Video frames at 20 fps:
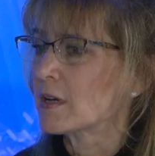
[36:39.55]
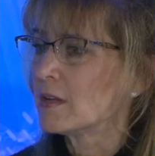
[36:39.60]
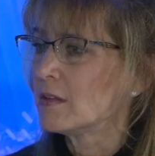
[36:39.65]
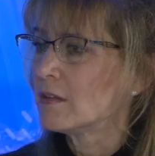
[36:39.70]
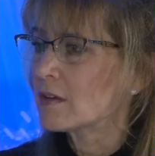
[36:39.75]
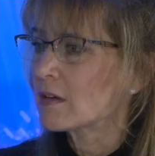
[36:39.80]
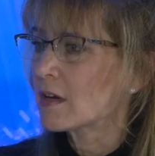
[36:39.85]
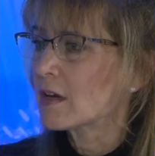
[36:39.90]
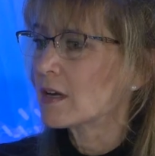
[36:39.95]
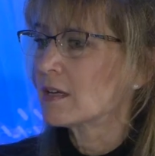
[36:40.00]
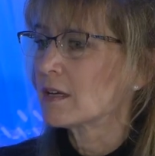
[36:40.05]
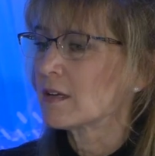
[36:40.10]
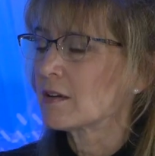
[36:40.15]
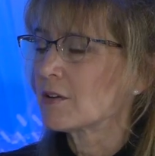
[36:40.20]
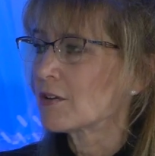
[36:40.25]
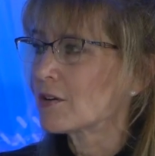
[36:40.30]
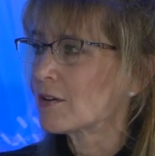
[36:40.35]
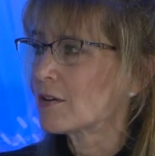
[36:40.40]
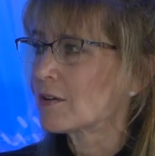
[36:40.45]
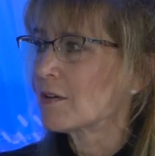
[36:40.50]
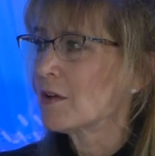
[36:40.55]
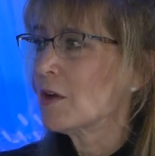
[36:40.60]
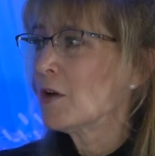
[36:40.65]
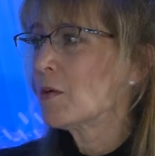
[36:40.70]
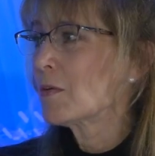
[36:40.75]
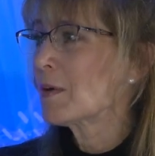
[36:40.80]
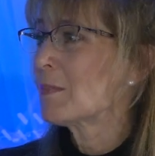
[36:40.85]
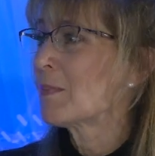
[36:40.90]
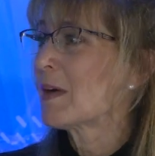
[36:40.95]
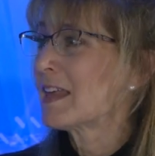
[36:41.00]
And you kind of heard
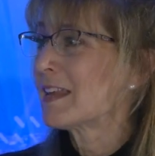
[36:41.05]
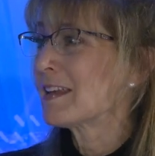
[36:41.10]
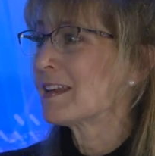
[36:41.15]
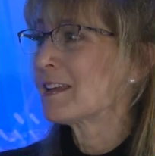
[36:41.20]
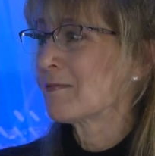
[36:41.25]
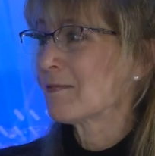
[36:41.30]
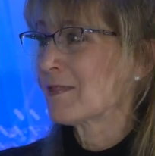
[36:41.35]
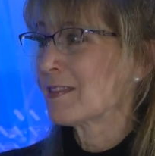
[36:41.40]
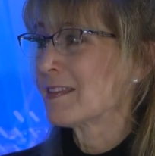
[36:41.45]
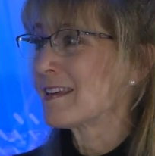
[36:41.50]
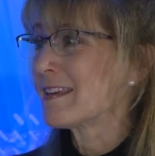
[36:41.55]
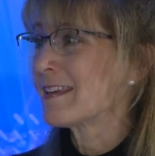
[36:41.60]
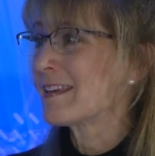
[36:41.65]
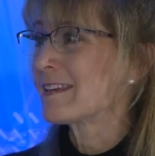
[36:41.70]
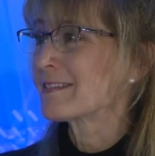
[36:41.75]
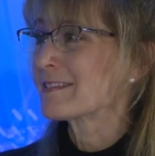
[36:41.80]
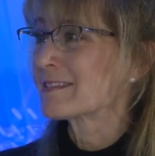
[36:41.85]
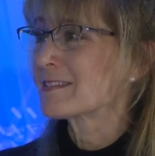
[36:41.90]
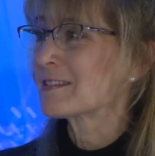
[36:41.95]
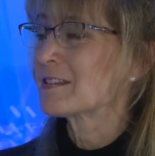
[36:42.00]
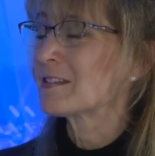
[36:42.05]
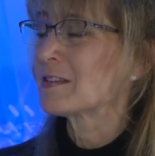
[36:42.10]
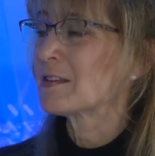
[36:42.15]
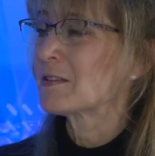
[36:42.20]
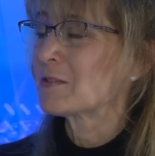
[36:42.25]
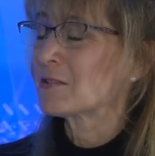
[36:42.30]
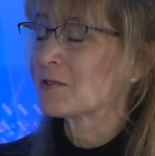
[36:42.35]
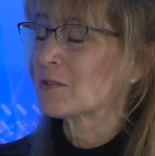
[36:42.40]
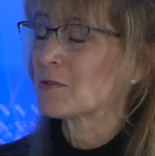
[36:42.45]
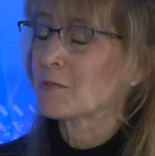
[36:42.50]
repetitive things
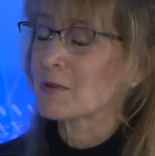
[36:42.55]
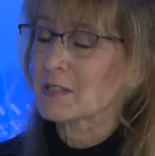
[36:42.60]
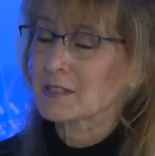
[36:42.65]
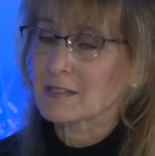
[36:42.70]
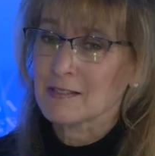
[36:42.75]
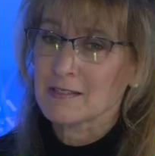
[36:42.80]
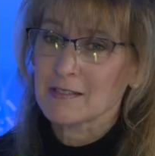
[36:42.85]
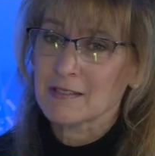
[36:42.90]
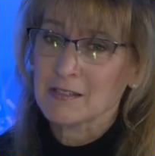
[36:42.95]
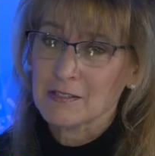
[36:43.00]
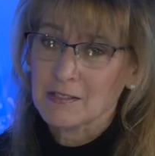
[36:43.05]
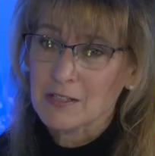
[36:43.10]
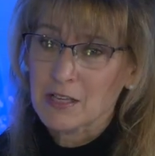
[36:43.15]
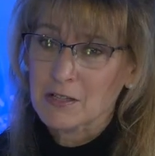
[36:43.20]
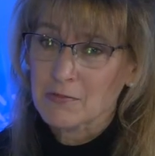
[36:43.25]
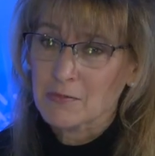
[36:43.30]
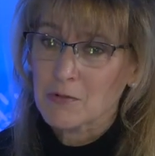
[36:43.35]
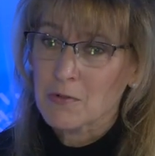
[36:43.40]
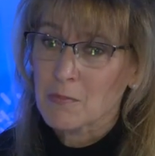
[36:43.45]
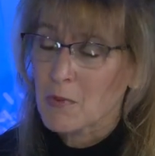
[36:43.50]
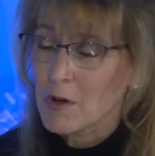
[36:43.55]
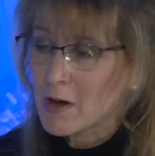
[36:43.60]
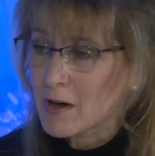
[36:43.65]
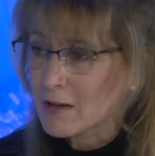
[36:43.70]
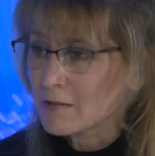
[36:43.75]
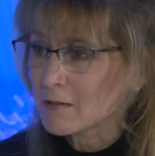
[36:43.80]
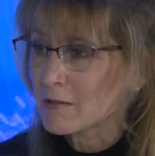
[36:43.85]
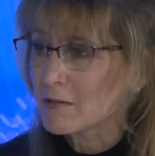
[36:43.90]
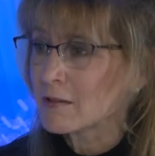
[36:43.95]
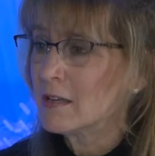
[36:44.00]
into what's a successful
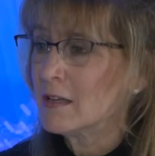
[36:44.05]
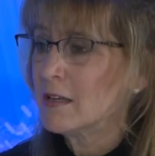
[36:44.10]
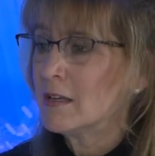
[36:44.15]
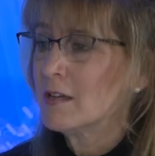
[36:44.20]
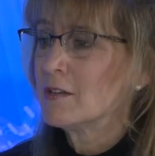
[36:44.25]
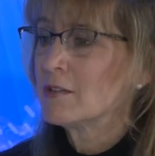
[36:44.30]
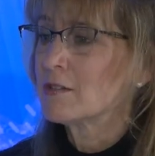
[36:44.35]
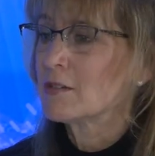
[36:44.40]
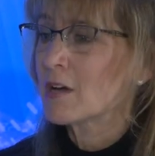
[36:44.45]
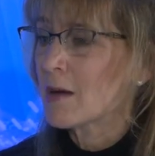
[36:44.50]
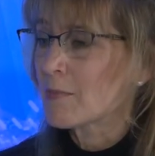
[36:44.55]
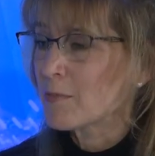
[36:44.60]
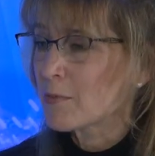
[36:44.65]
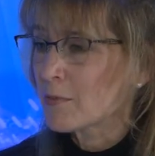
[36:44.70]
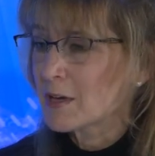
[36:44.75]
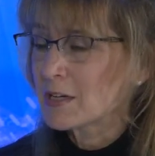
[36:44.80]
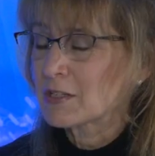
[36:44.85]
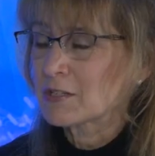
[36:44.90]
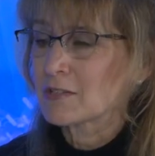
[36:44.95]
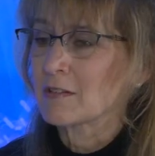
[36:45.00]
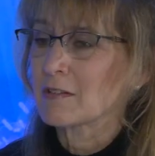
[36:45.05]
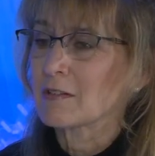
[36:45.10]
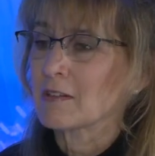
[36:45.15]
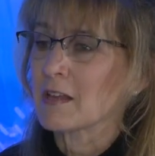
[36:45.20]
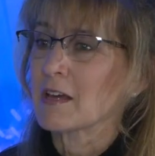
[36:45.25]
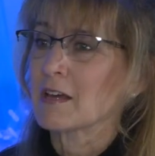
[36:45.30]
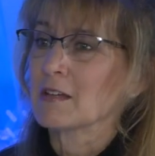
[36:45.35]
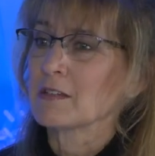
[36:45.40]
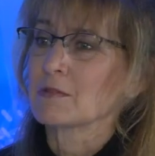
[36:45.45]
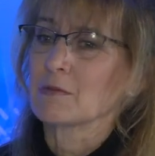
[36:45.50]
model to
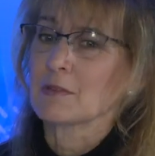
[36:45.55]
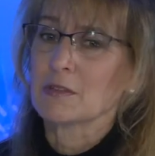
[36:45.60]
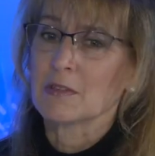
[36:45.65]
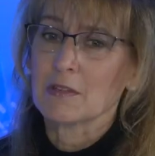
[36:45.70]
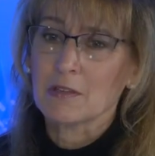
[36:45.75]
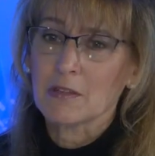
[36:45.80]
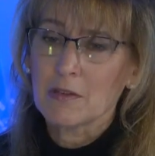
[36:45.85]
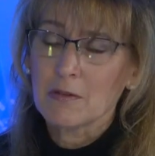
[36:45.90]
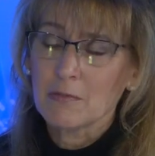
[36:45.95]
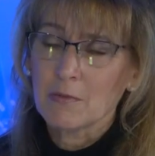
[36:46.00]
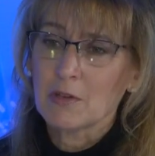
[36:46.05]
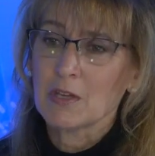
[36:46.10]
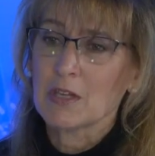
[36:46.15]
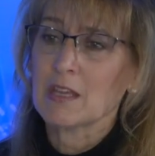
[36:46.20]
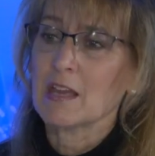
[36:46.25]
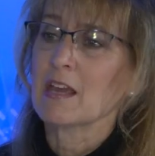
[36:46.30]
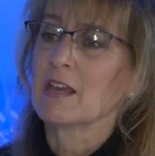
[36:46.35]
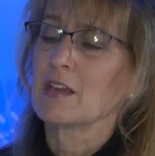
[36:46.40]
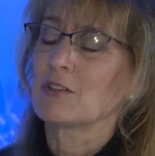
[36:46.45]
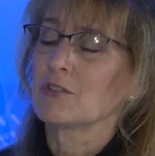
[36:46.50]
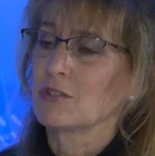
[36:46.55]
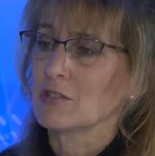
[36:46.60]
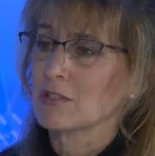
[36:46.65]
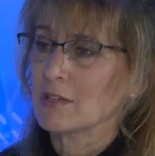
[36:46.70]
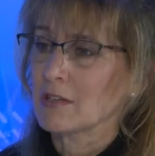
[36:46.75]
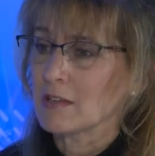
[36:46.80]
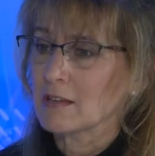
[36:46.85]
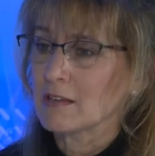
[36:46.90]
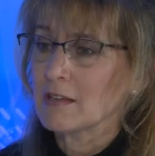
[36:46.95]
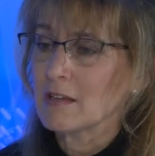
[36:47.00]
operationalize with the
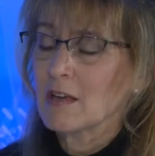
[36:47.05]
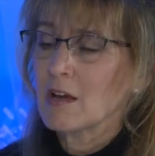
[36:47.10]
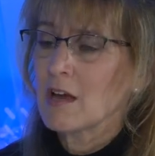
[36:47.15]
communication,